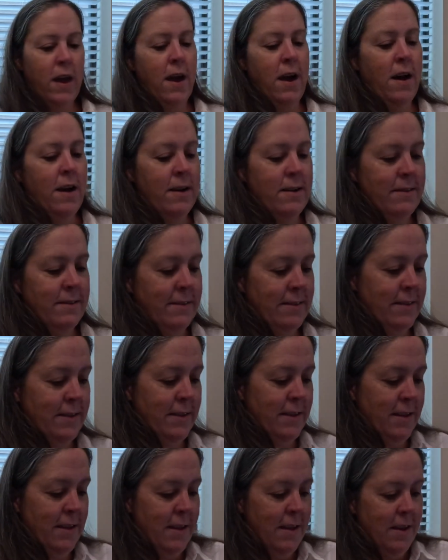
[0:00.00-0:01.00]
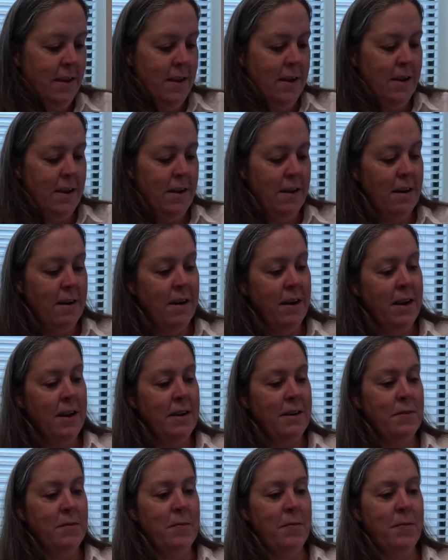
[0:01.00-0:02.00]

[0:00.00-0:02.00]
yeah. All right.